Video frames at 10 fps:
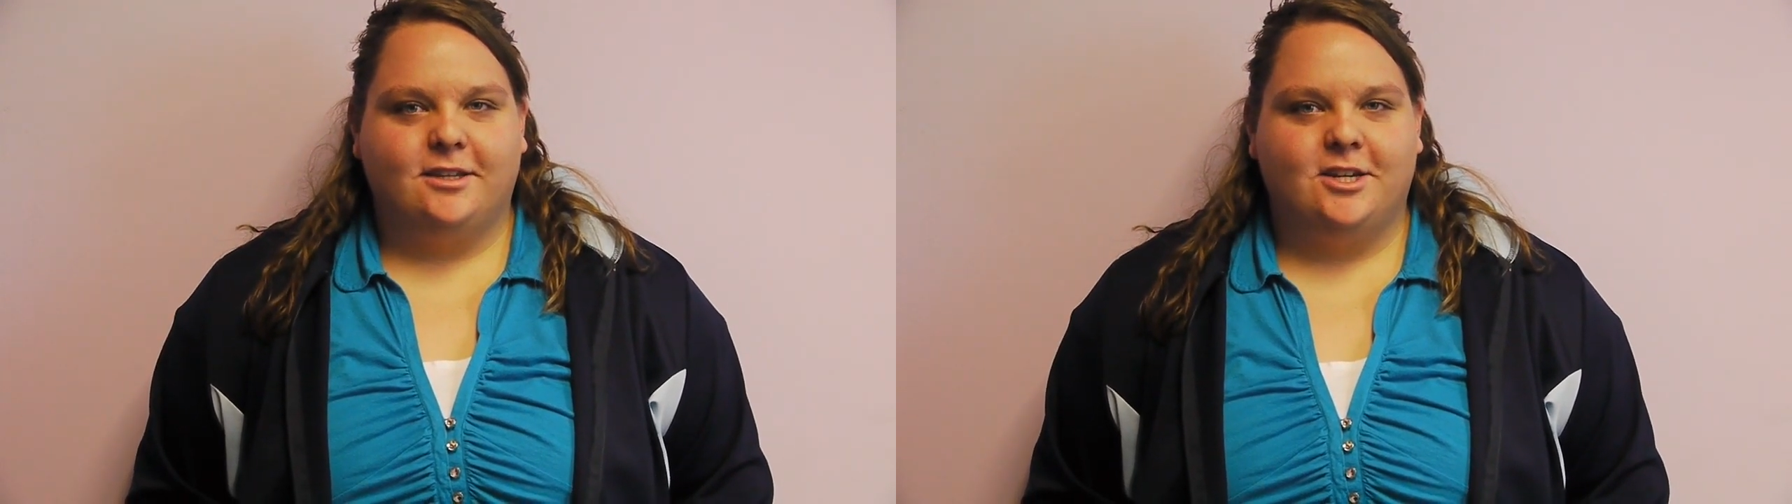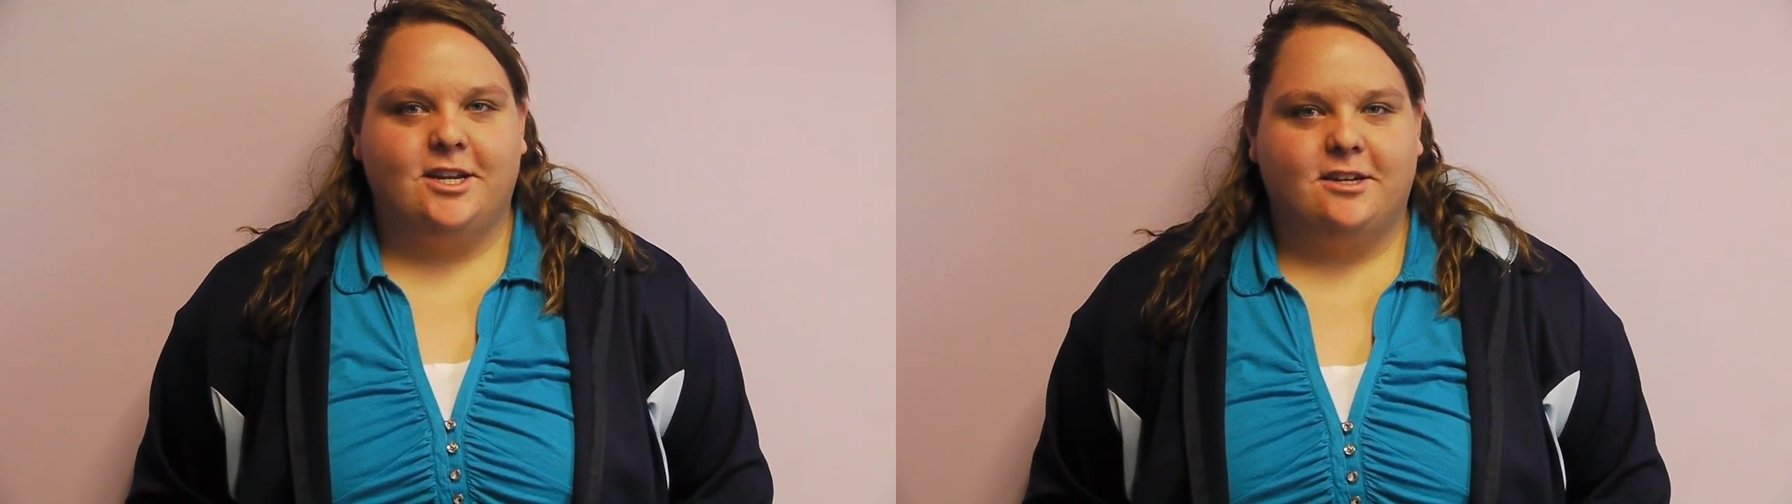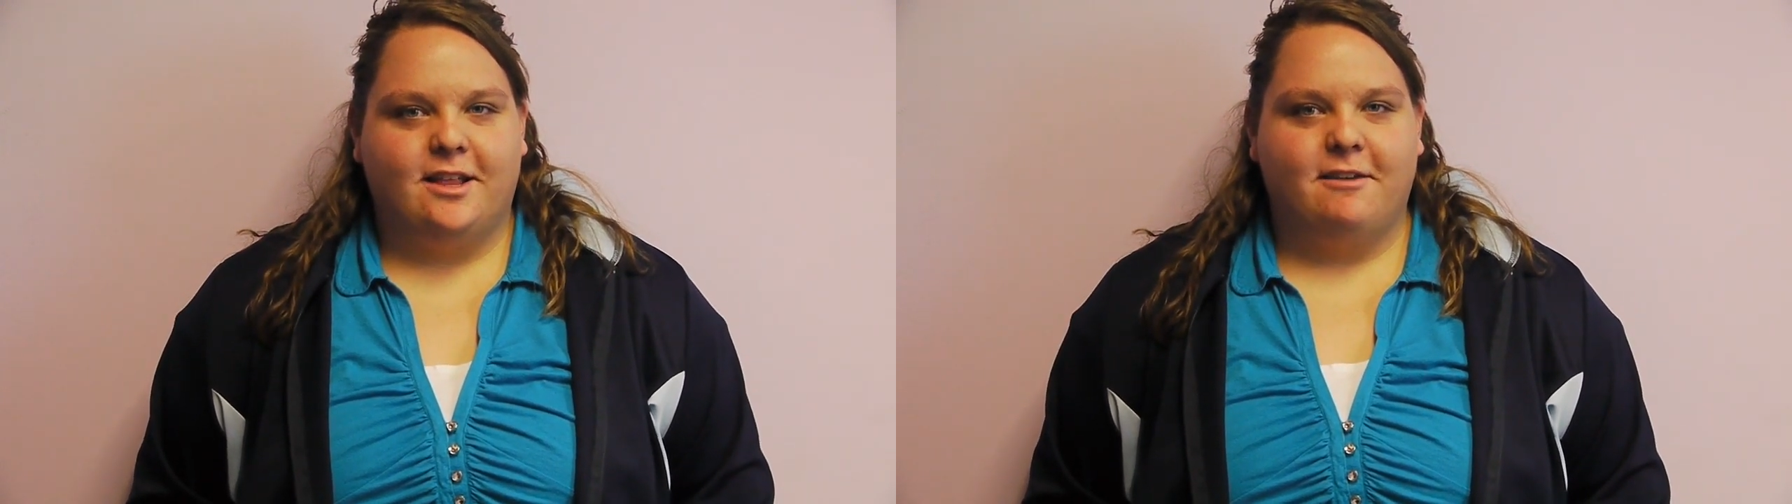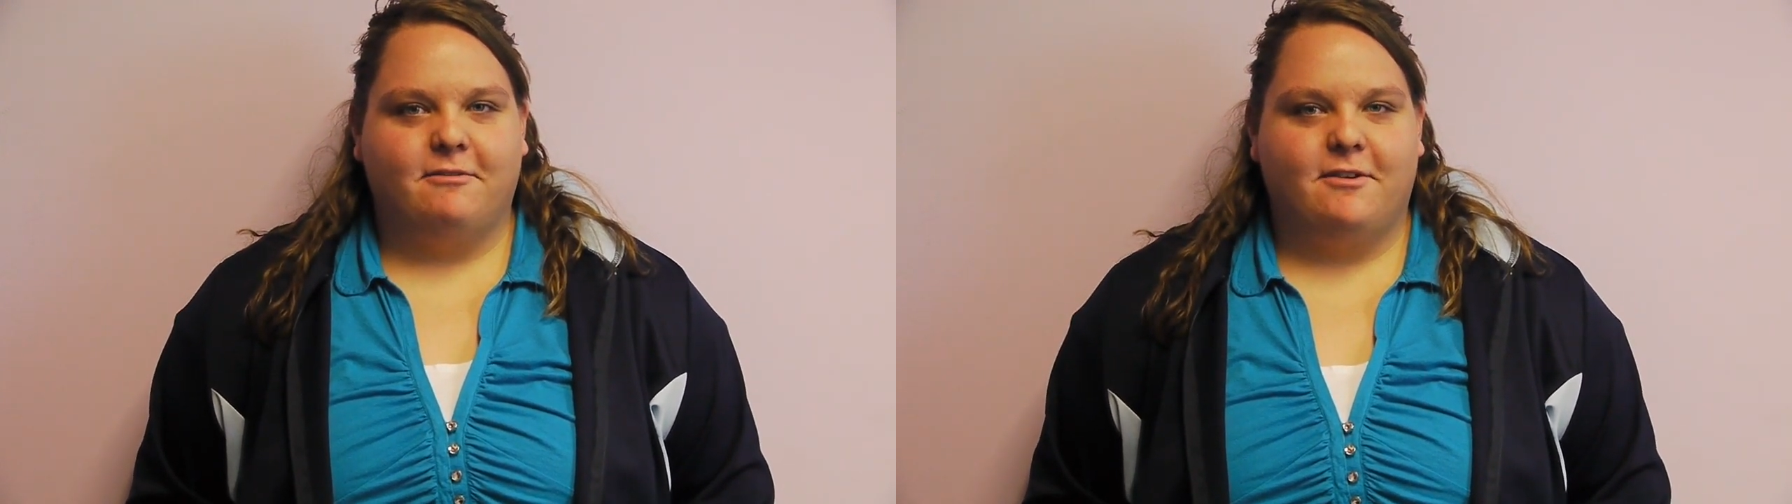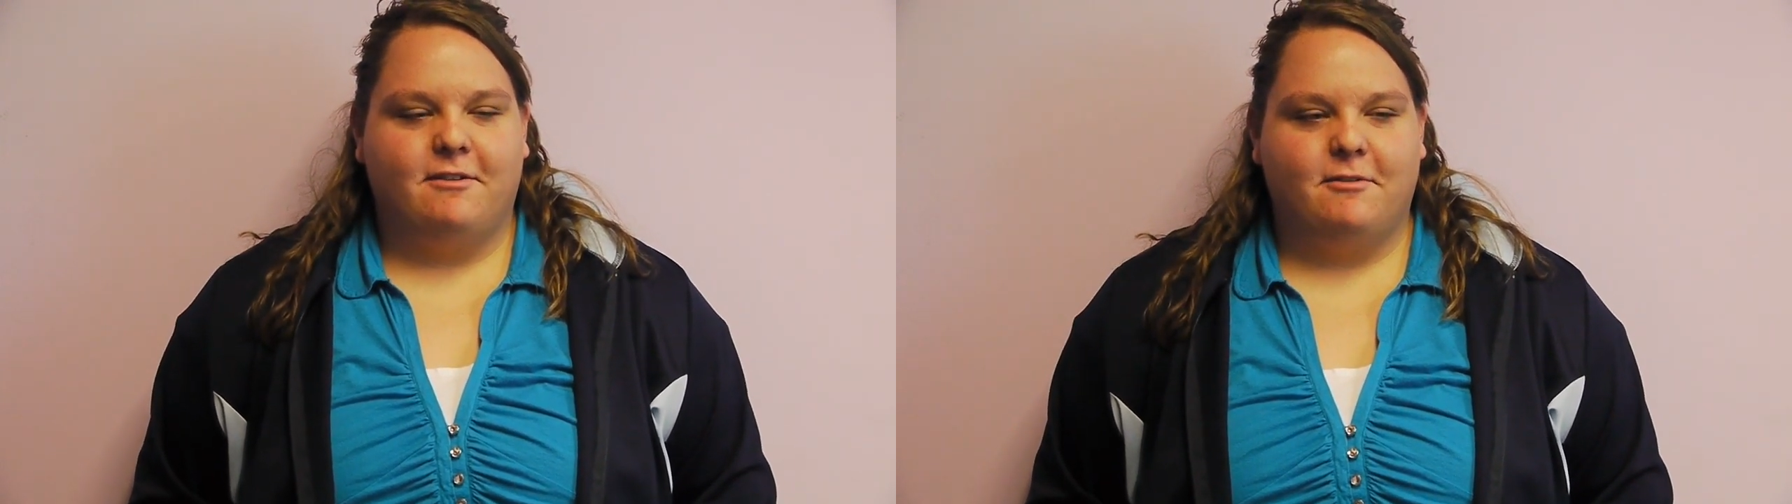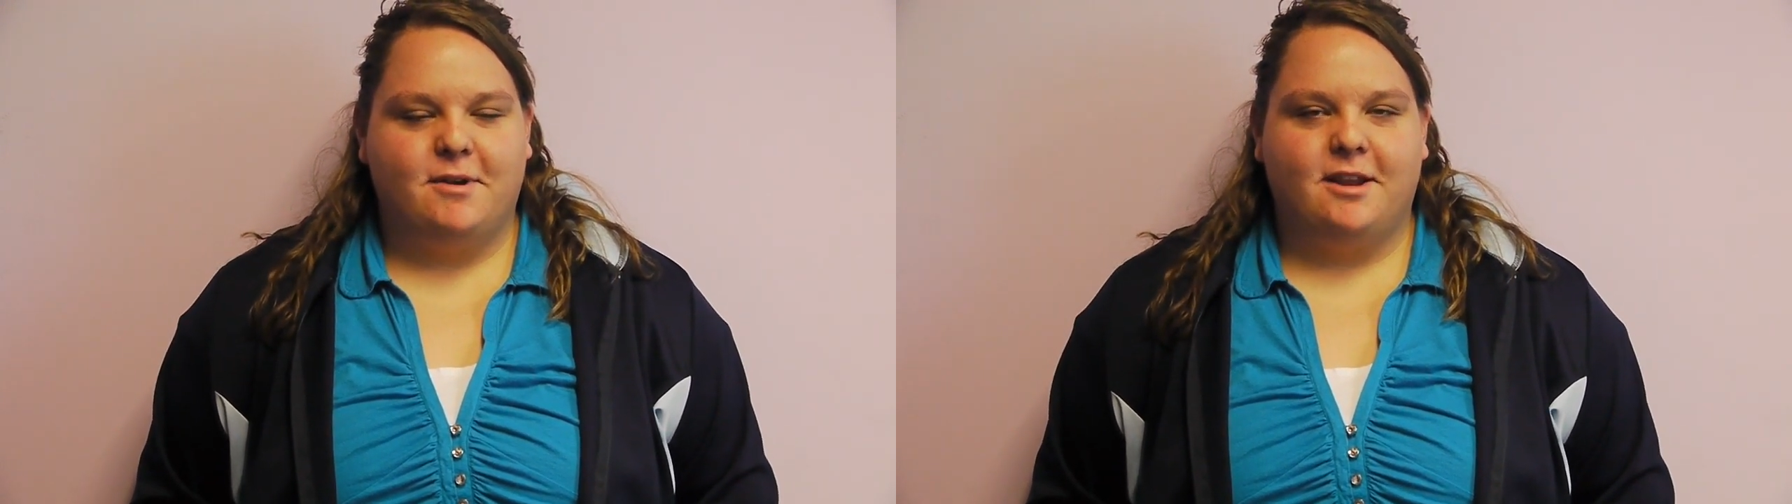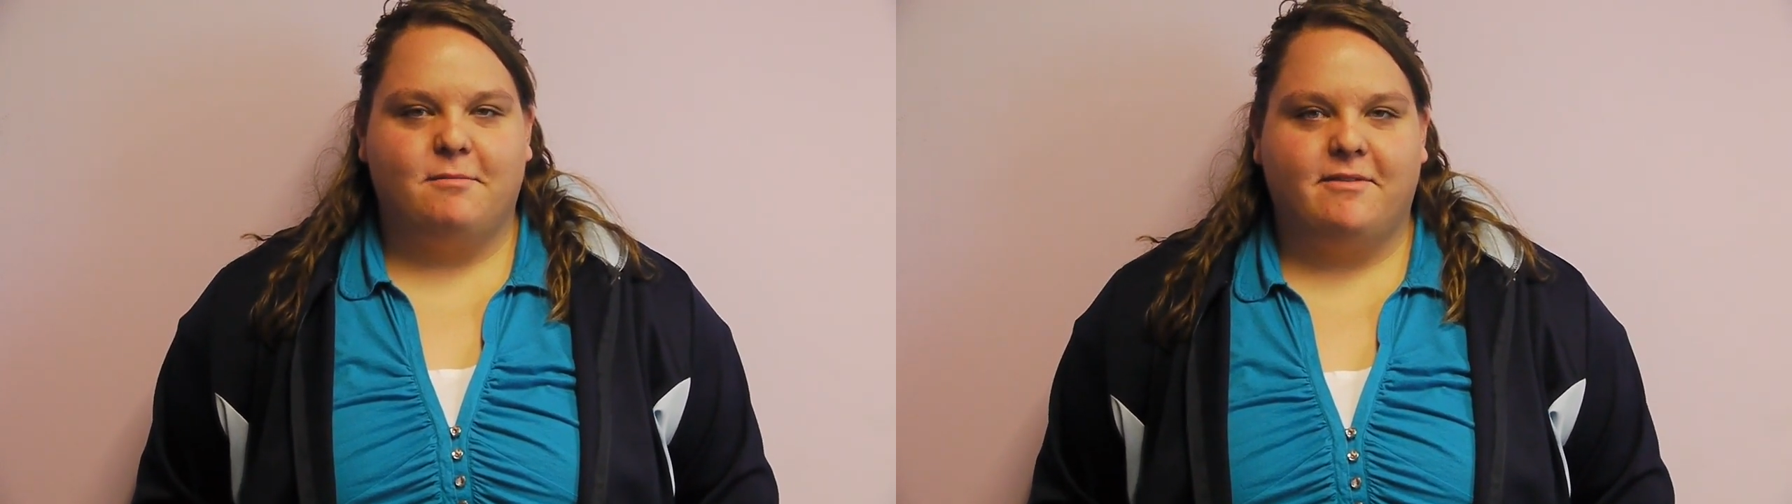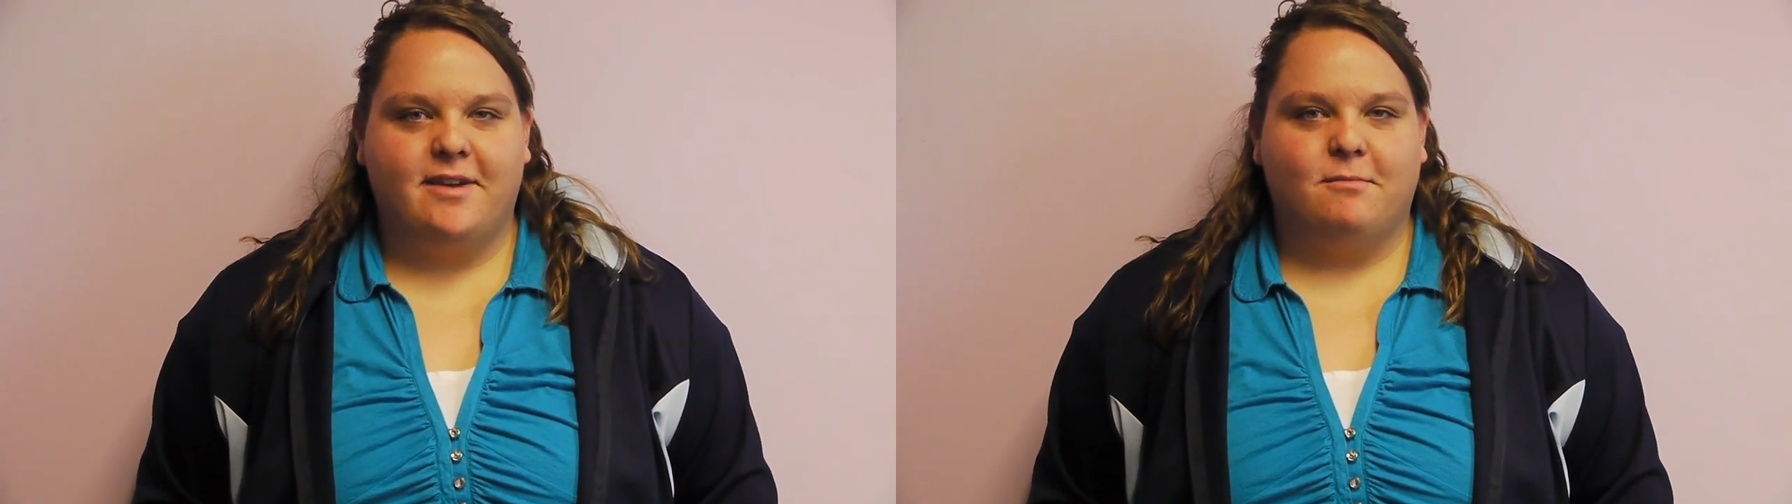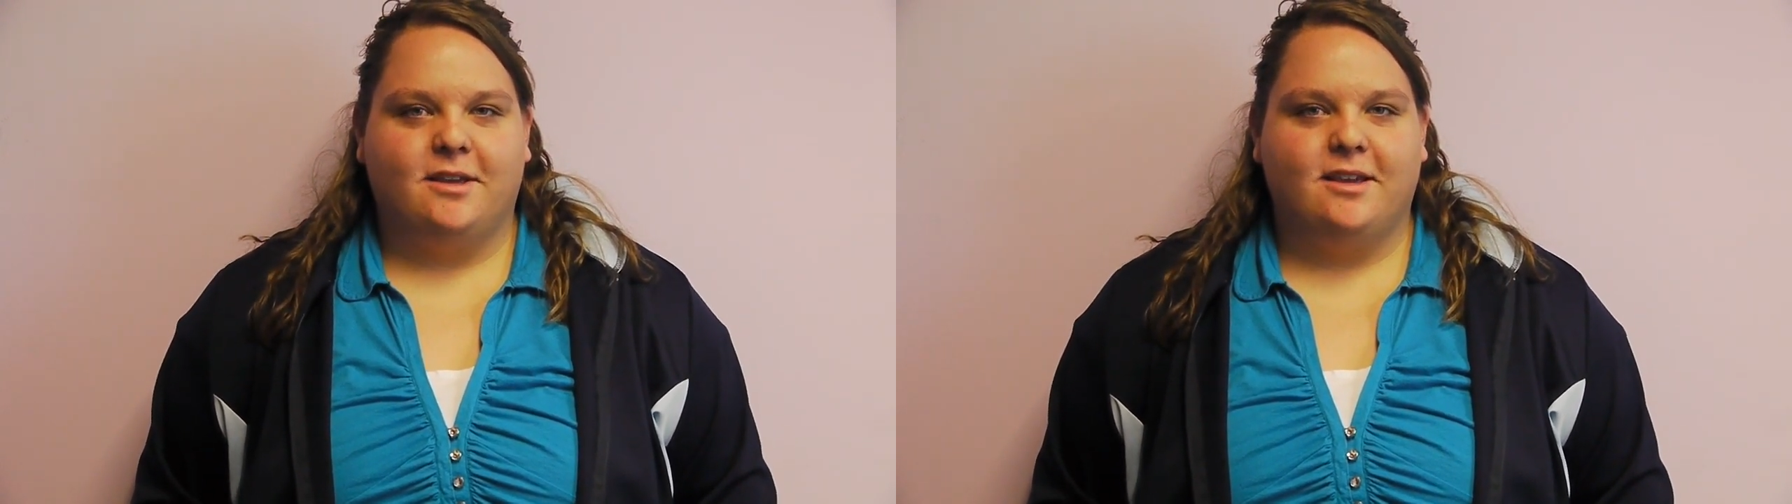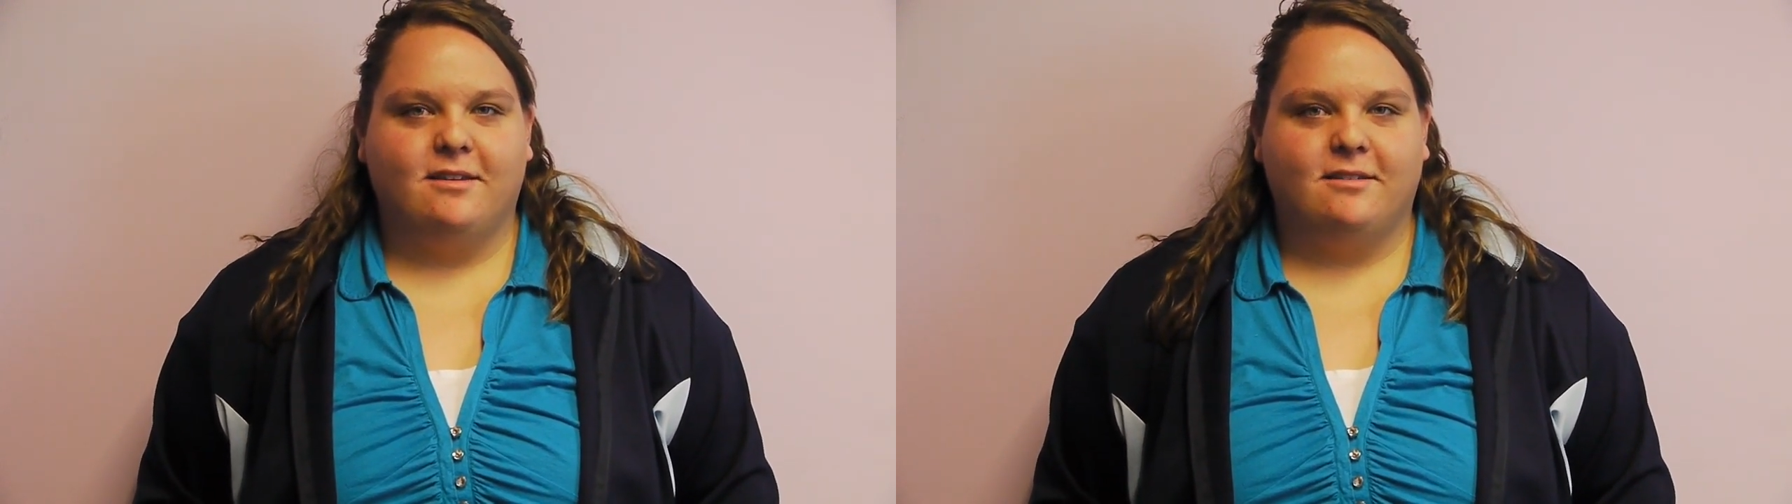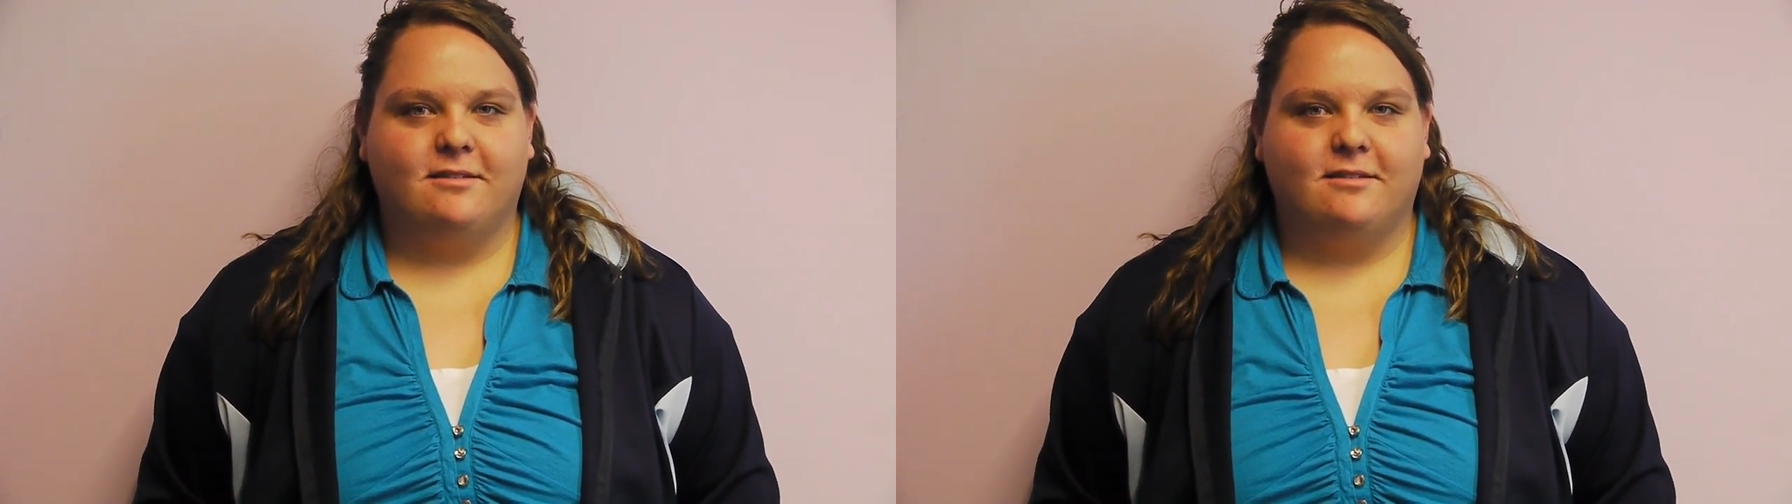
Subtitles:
Change life for everybody in my family.